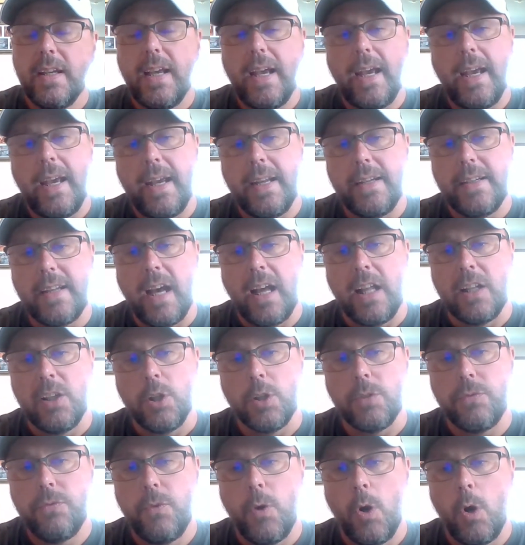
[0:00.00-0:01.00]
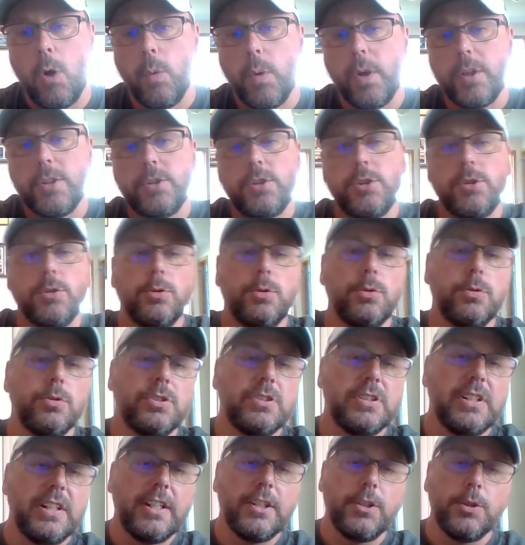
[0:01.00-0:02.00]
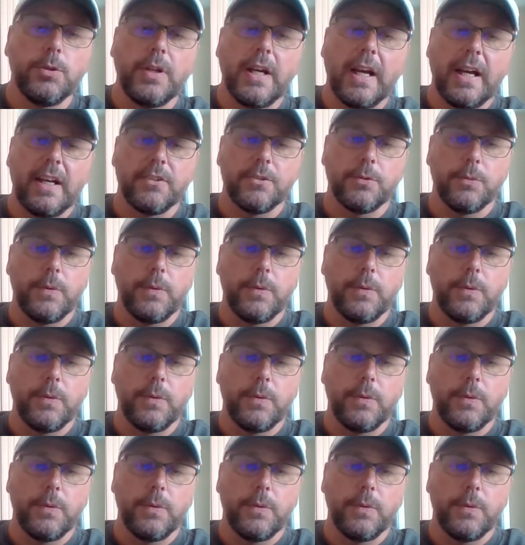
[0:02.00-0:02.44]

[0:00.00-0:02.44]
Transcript: and I look forward to seeing you guys